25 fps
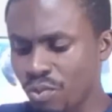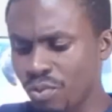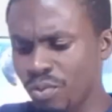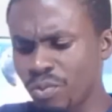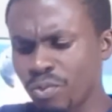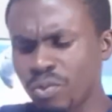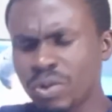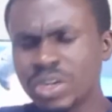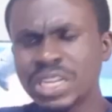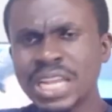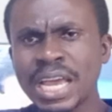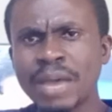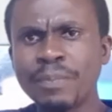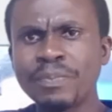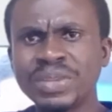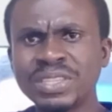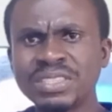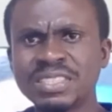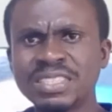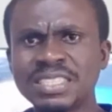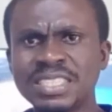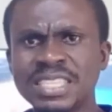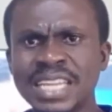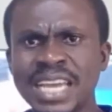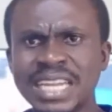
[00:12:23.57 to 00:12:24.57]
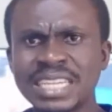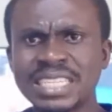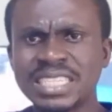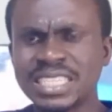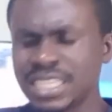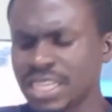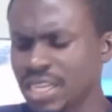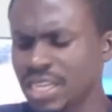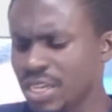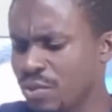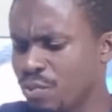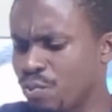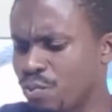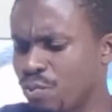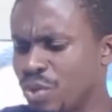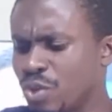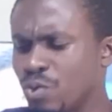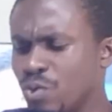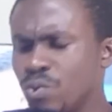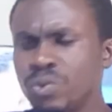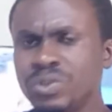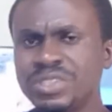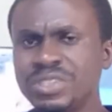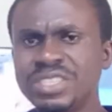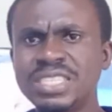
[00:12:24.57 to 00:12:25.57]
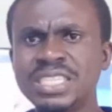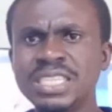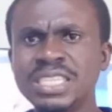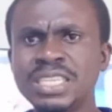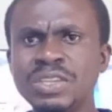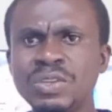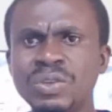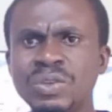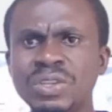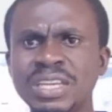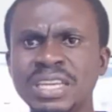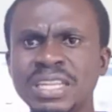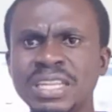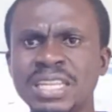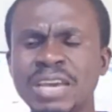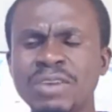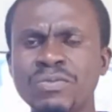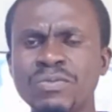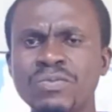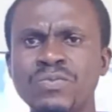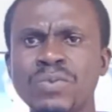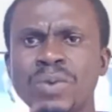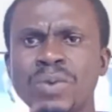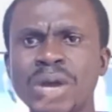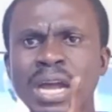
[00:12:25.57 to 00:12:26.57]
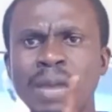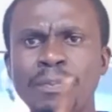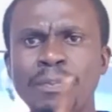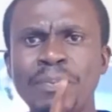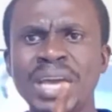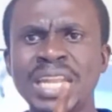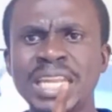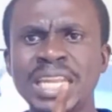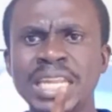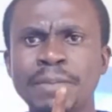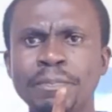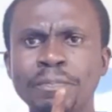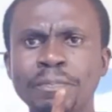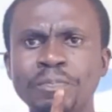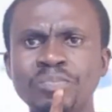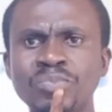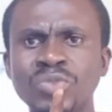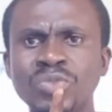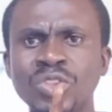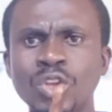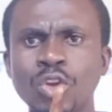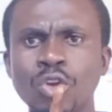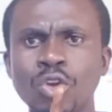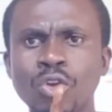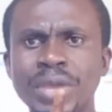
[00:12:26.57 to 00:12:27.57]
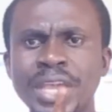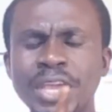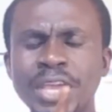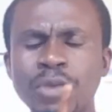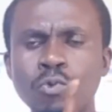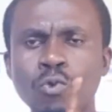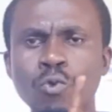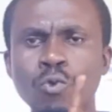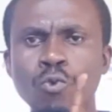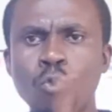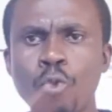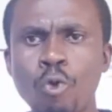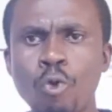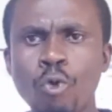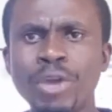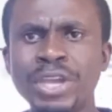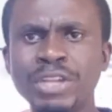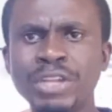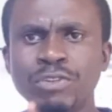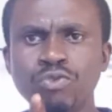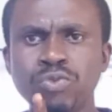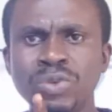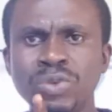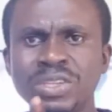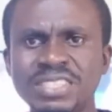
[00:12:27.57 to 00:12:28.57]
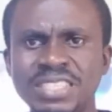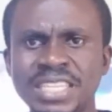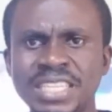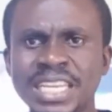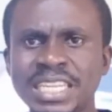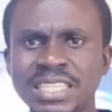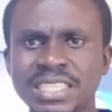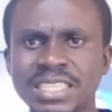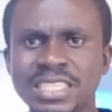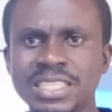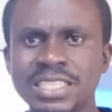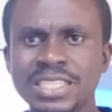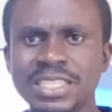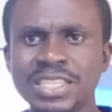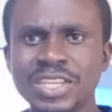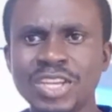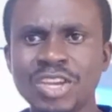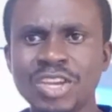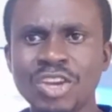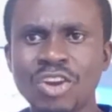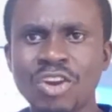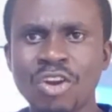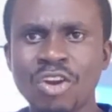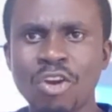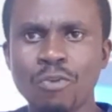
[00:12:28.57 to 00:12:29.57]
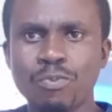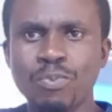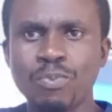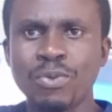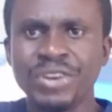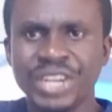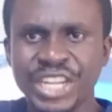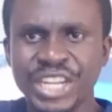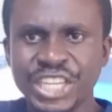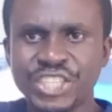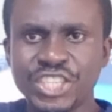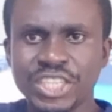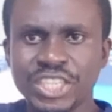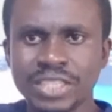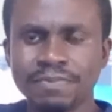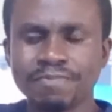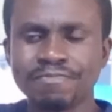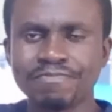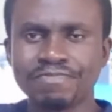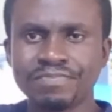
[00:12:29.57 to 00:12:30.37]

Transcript: What happens is that we will see the upper limb, okay, will go into a state of pronation.